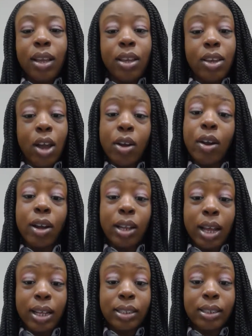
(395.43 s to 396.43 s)
younger
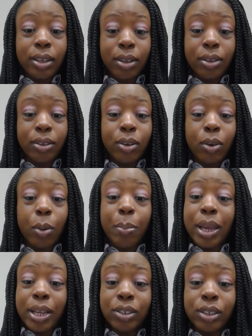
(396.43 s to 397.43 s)
clientele or
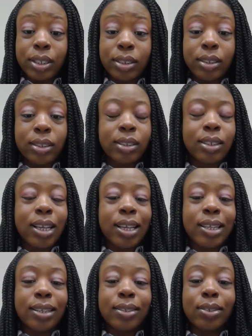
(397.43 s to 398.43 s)
patients
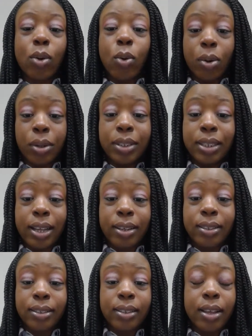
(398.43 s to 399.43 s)
is oral sex
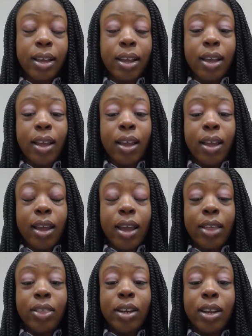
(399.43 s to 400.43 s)

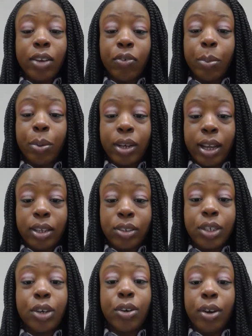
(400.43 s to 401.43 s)
and the need for
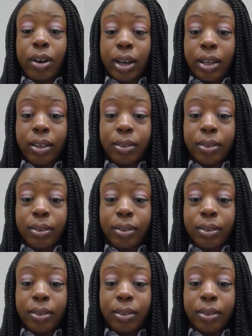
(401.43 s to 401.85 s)
protection during.